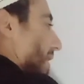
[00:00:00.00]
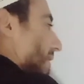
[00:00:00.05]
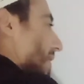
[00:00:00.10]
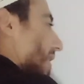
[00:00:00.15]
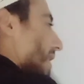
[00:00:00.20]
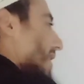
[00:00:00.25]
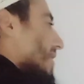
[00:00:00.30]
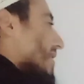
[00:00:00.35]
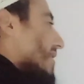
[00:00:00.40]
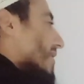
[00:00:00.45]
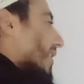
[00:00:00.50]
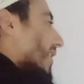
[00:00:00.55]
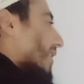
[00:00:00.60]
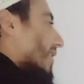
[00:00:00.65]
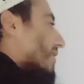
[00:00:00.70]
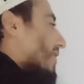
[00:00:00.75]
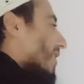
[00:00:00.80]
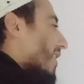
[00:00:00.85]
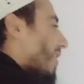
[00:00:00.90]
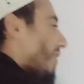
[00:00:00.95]
and
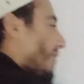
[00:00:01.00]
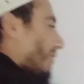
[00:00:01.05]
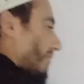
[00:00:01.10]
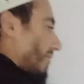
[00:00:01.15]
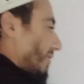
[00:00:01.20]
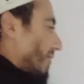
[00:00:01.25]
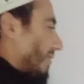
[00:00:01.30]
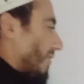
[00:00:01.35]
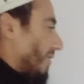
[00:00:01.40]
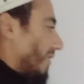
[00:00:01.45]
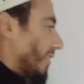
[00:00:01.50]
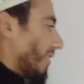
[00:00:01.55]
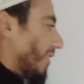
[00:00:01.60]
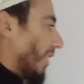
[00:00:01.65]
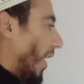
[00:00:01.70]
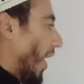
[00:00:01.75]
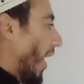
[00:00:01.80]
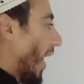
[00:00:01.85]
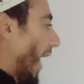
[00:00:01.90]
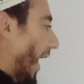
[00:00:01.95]
then
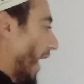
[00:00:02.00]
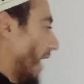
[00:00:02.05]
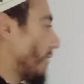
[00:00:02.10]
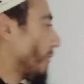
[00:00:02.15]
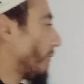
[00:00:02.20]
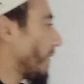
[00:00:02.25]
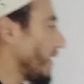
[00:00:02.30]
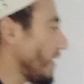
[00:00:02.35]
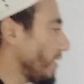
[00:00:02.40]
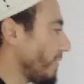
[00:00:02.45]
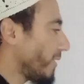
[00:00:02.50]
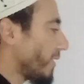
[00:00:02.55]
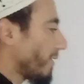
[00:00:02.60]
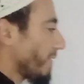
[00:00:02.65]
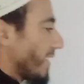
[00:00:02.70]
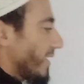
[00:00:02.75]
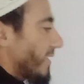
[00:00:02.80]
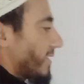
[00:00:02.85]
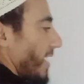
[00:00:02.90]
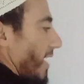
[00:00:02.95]
down. And
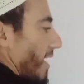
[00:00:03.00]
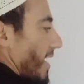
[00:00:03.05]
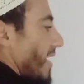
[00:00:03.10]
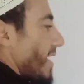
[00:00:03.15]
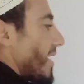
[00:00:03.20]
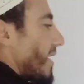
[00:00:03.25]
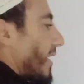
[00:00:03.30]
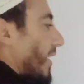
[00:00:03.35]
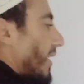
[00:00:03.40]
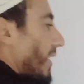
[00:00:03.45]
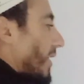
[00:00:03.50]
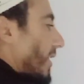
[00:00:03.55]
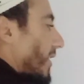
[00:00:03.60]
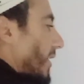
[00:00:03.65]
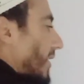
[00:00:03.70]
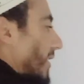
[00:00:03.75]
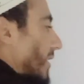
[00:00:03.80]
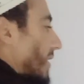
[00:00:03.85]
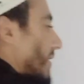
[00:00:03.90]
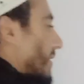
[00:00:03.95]
whenever we
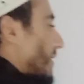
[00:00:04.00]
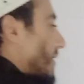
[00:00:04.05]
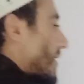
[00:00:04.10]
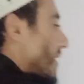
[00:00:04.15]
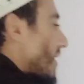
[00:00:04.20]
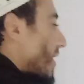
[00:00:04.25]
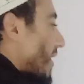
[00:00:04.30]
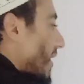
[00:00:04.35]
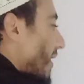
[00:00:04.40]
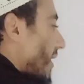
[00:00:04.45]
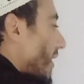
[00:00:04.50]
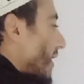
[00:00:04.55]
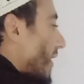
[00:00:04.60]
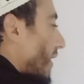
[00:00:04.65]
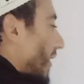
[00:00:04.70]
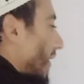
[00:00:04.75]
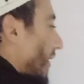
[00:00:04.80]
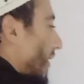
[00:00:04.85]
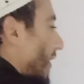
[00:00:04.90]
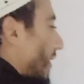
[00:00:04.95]
say
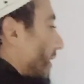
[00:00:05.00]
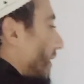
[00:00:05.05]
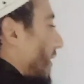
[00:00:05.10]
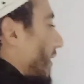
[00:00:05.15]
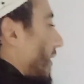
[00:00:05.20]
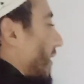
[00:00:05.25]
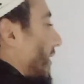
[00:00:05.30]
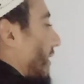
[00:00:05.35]
C